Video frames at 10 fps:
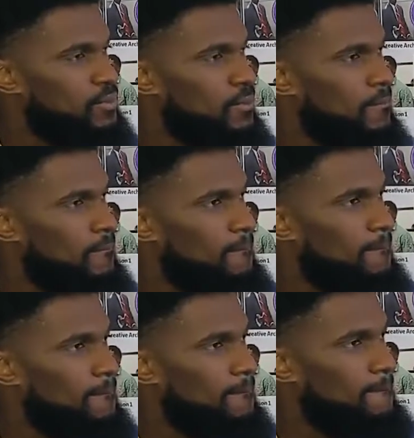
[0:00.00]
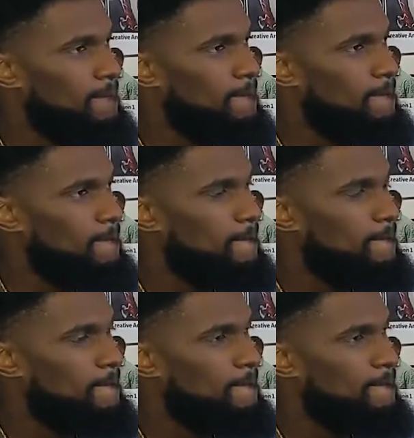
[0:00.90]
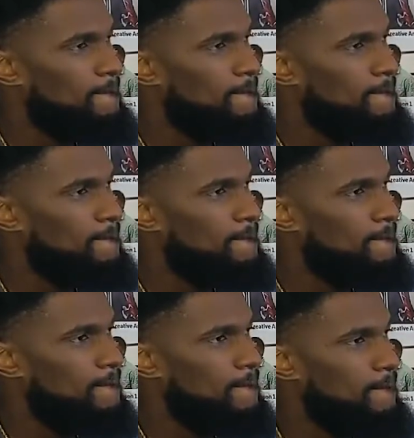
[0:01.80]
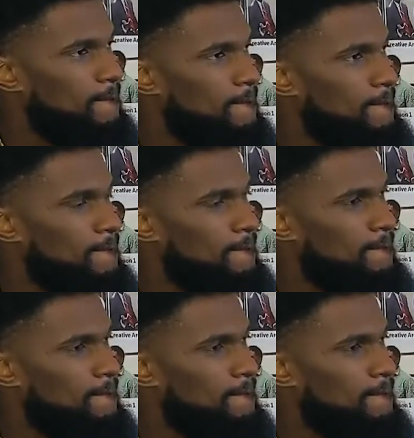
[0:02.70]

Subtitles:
The person shown says nothing.